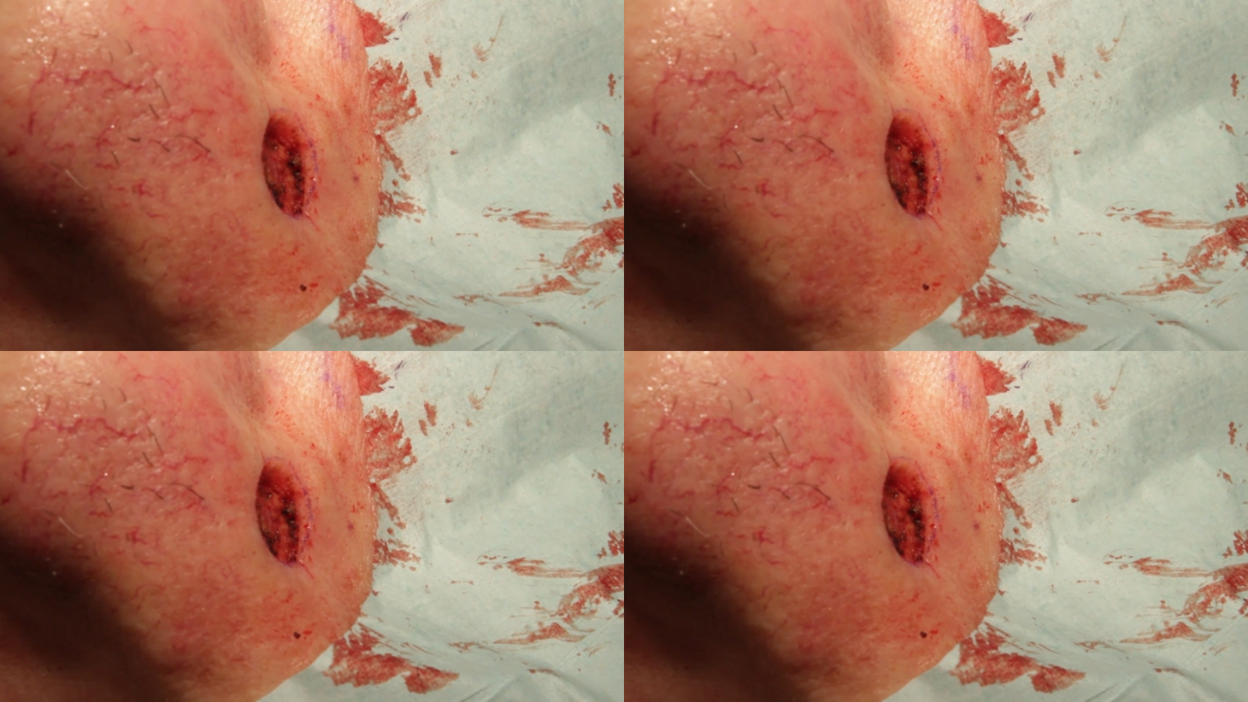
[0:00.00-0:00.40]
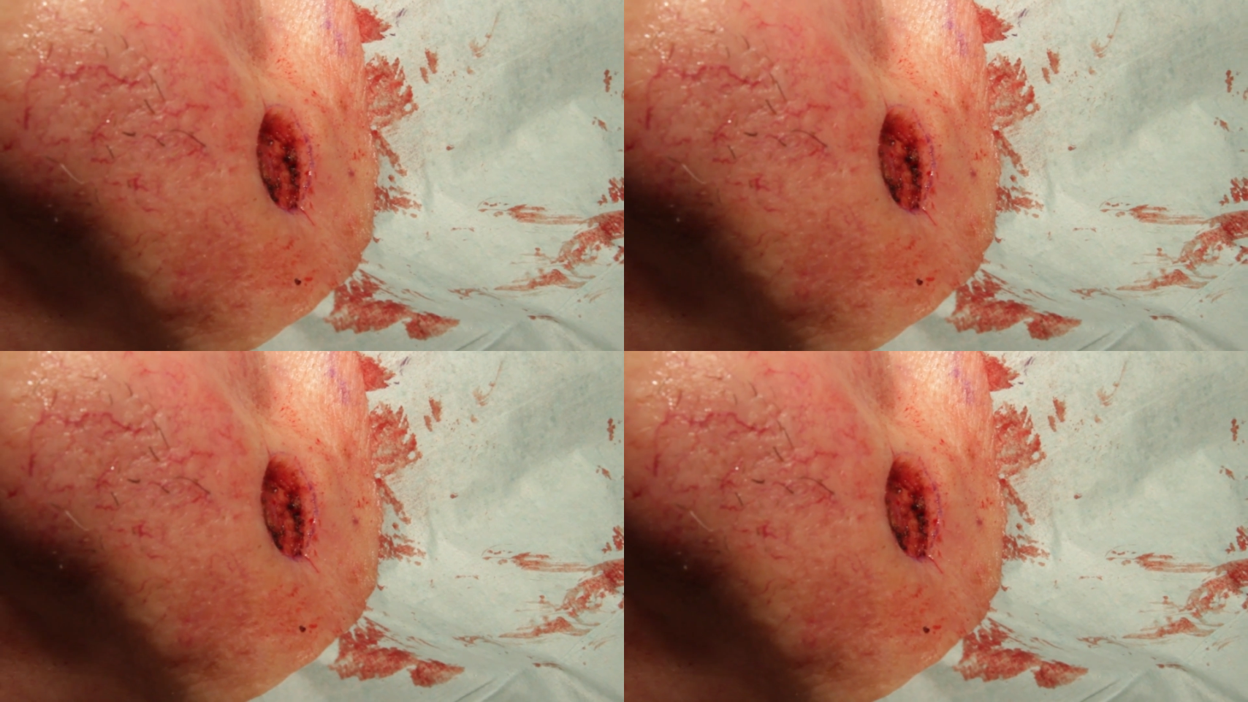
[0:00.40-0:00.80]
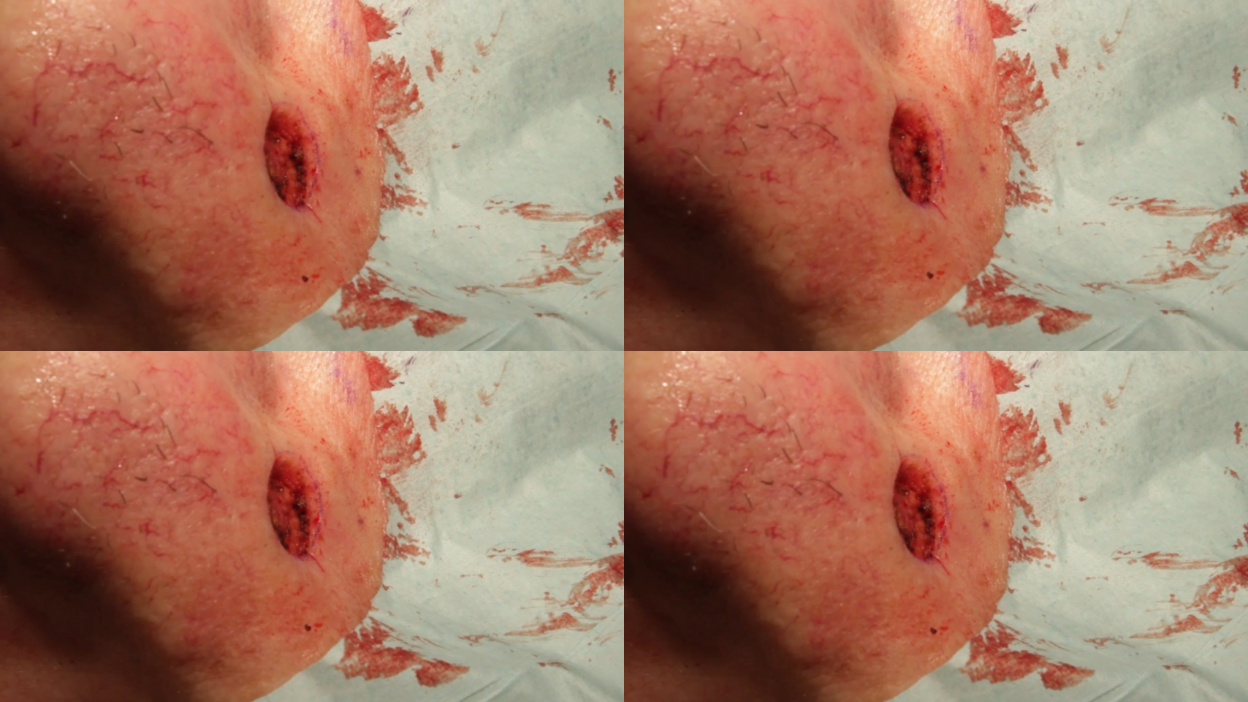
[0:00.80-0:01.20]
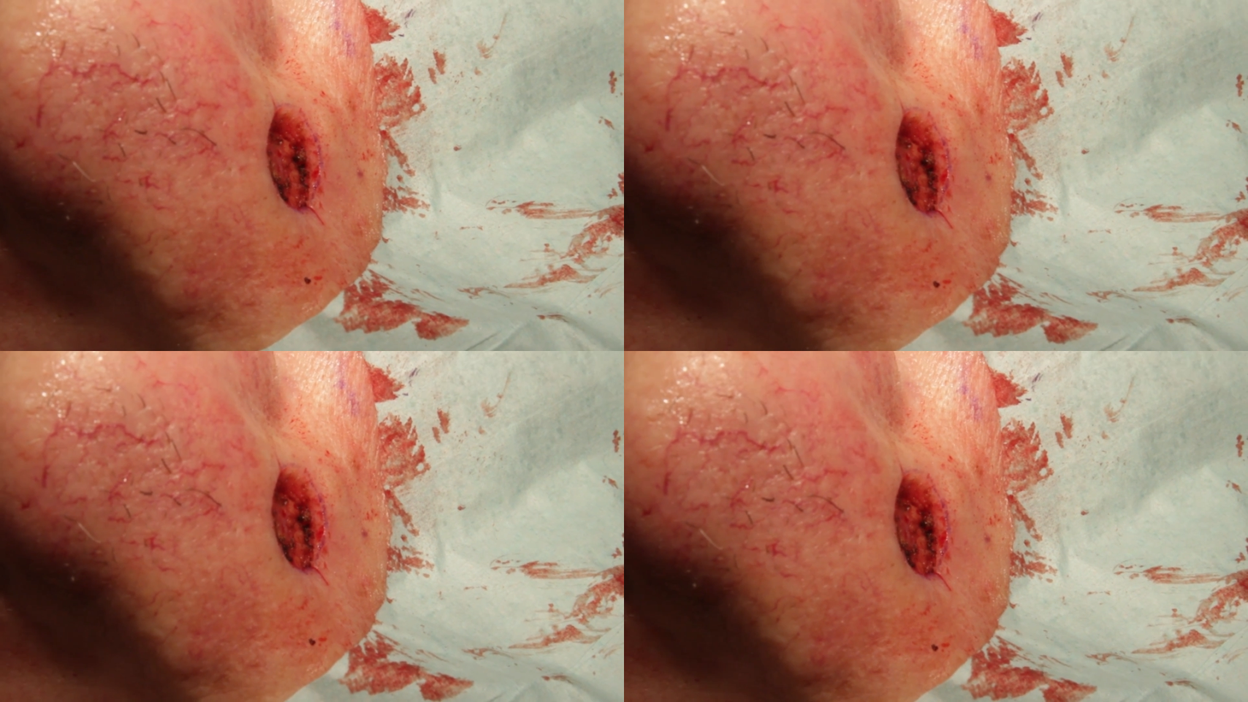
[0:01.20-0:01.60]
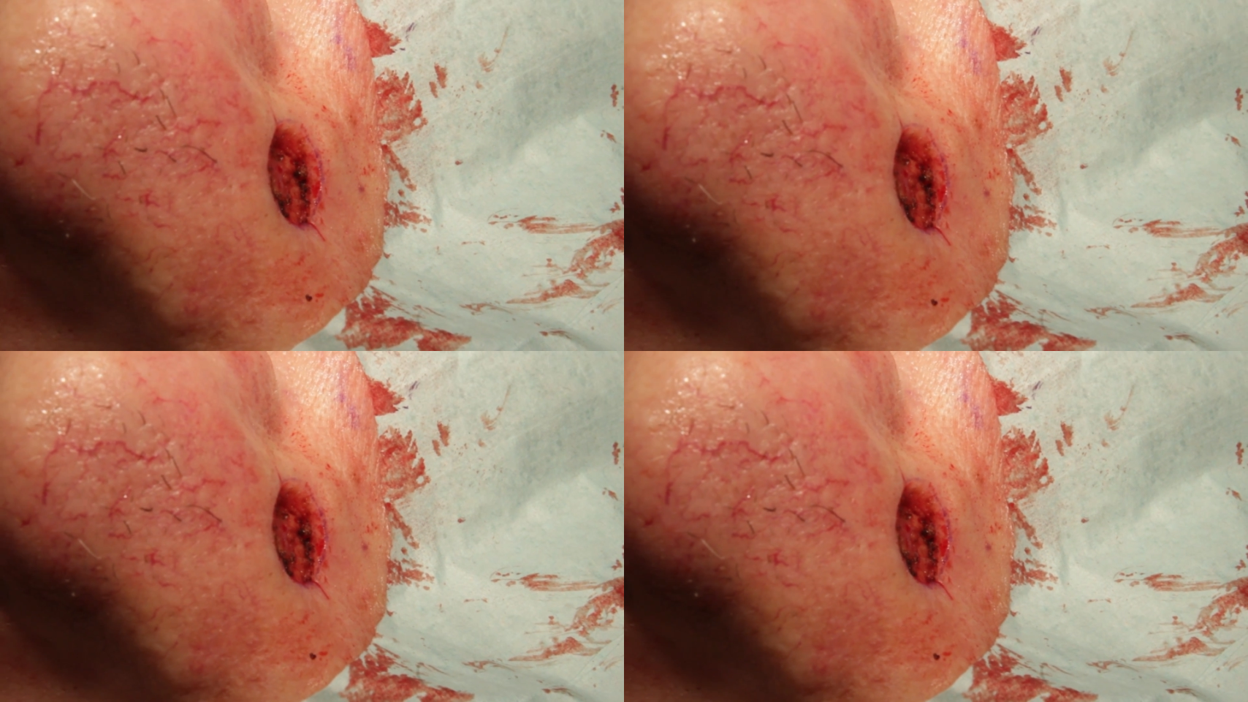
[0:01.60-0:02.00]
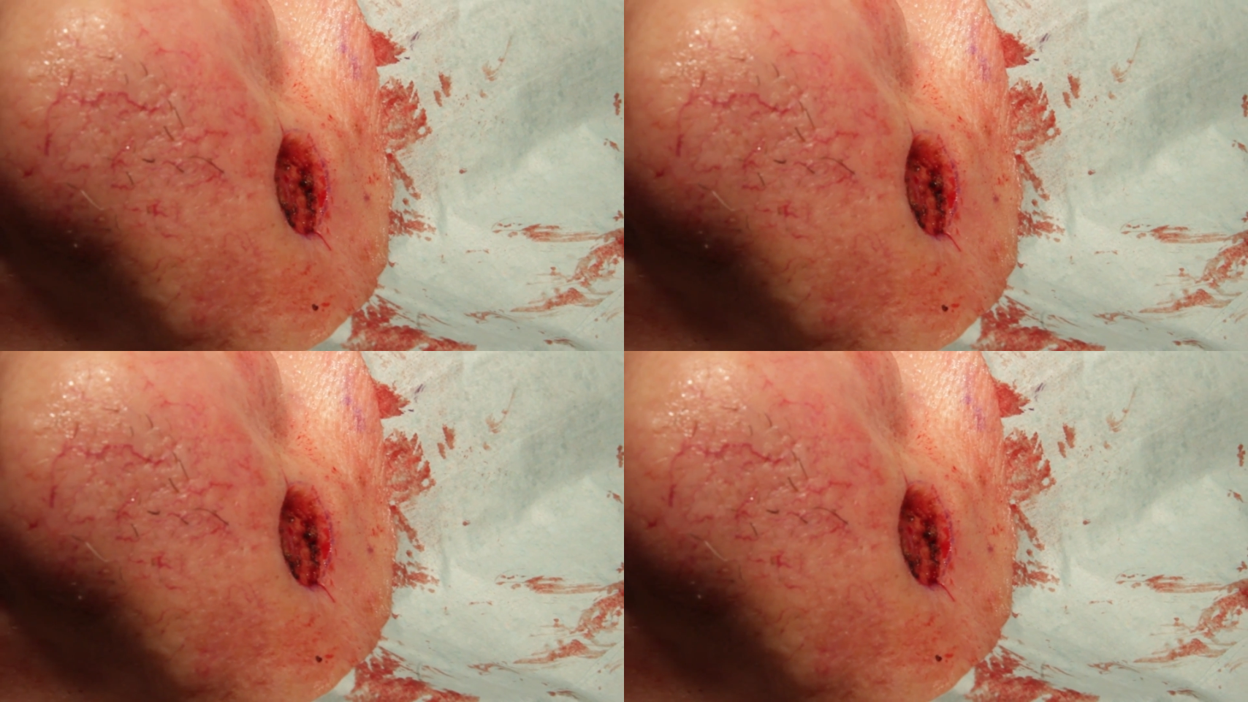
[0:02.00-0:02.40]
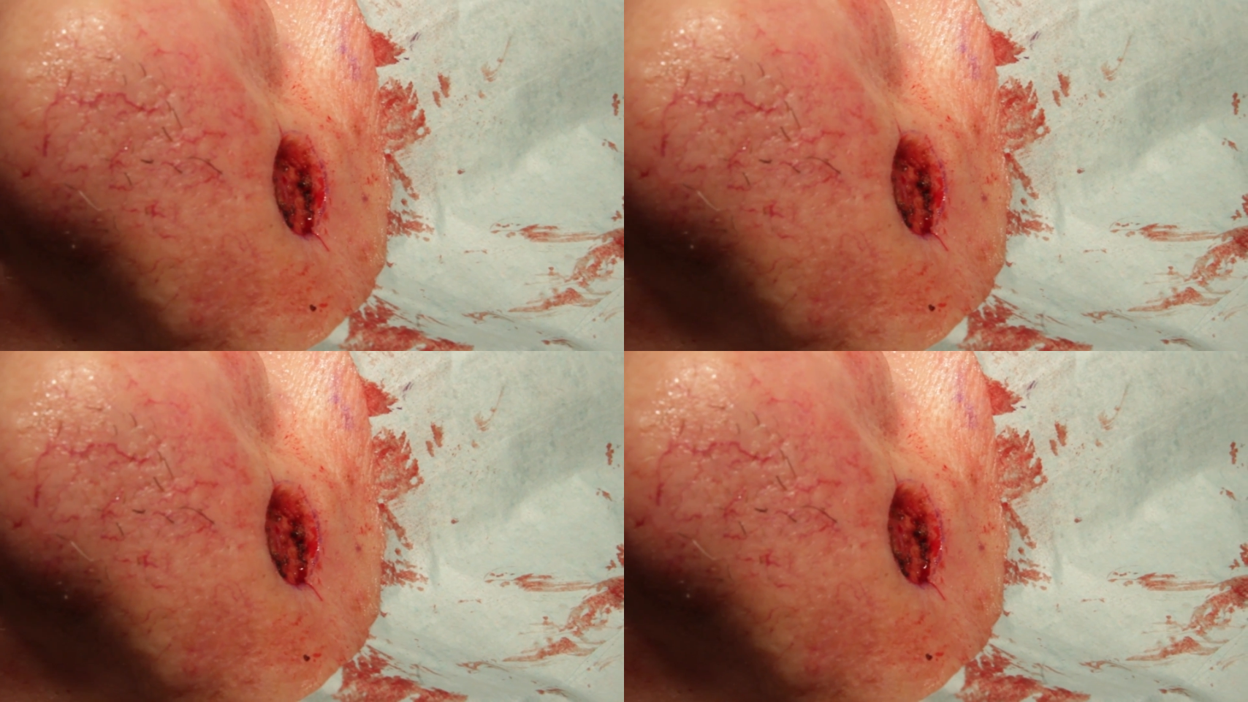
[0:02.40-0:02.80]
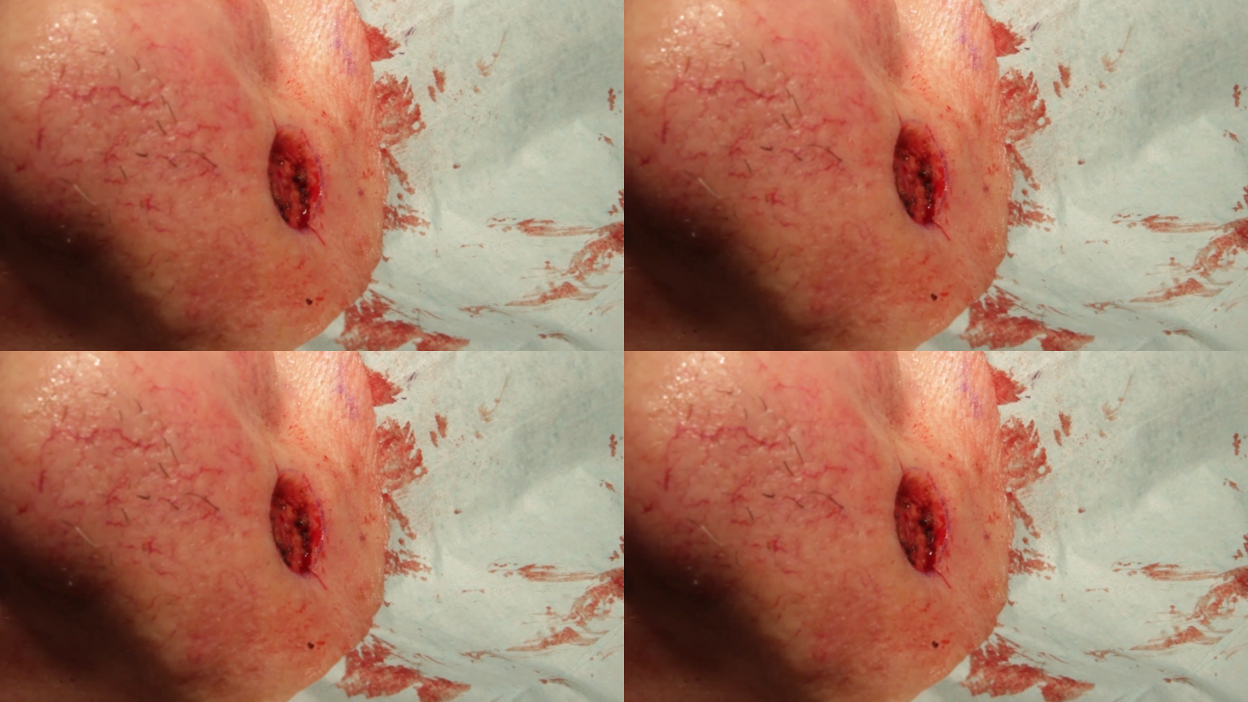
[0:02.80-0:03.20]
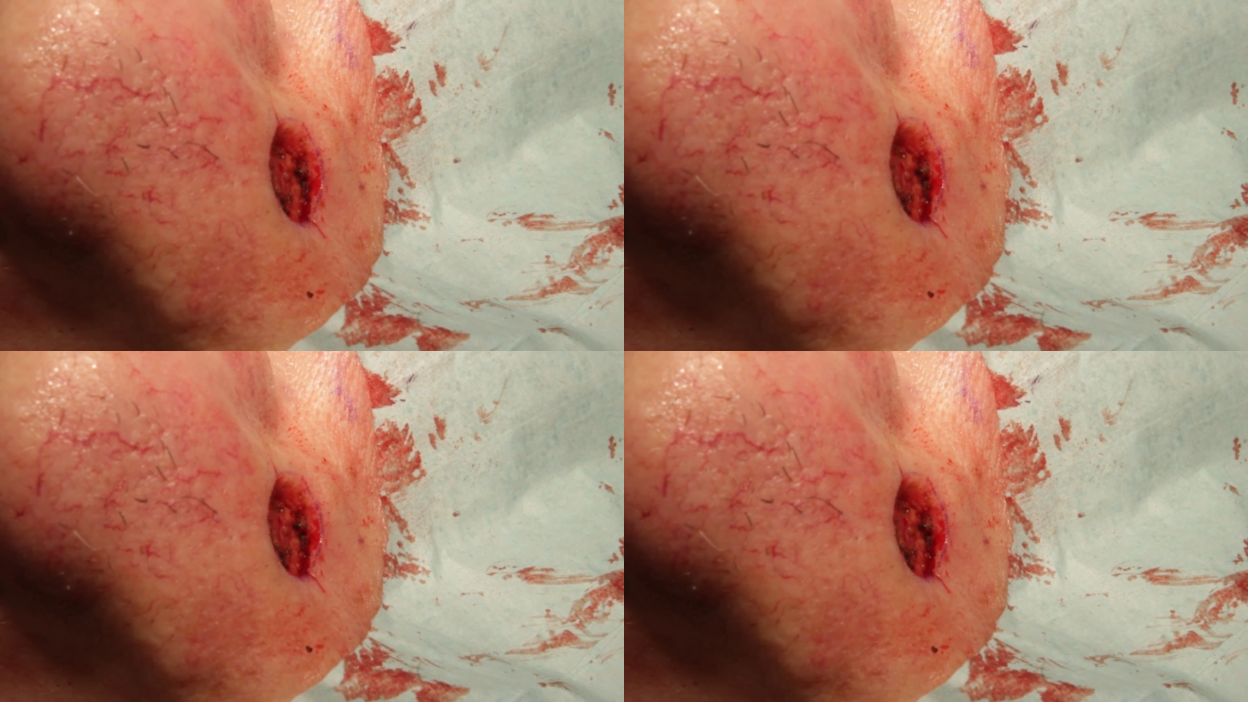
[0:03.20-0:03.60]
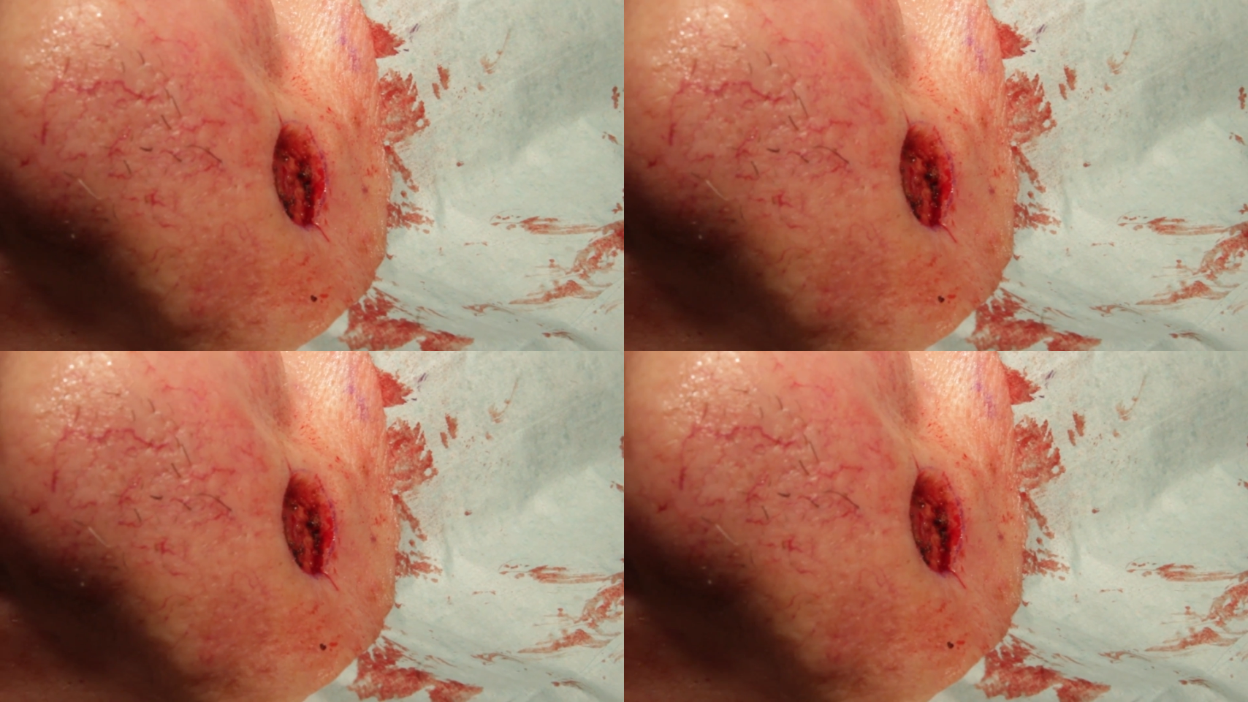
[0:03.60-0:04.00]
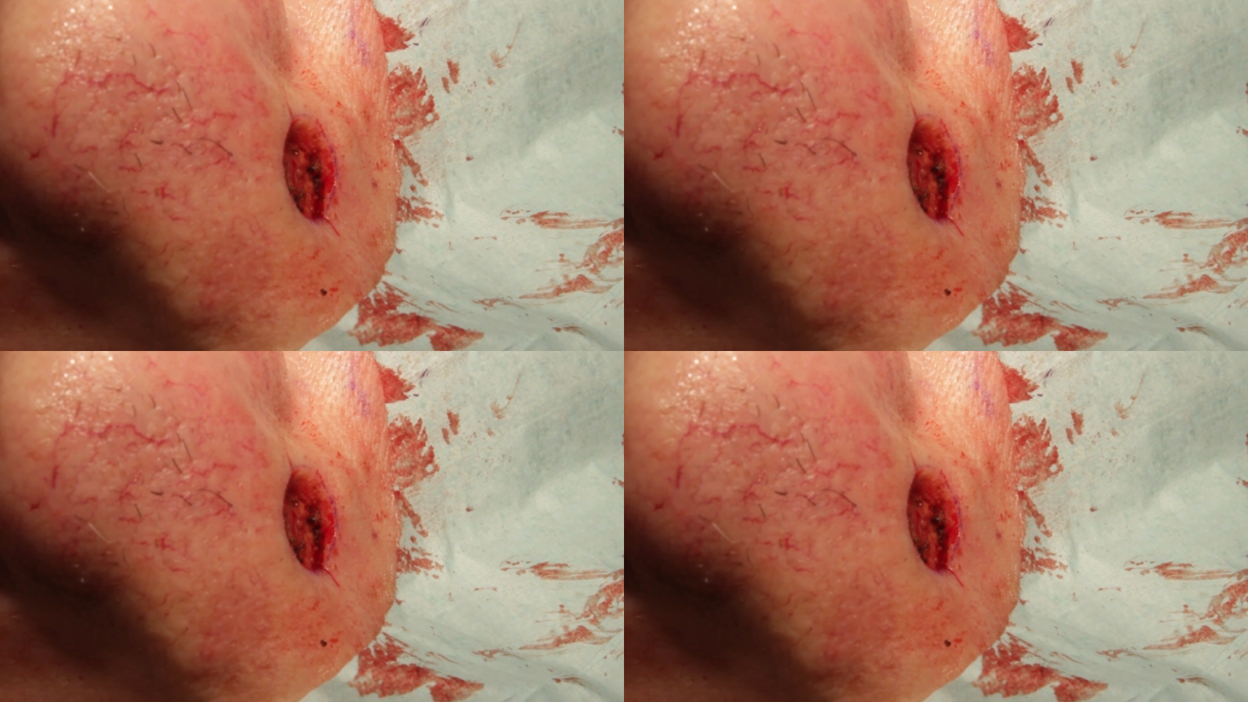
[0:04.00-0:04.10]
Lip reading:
No face is visible, so there are no lips to read.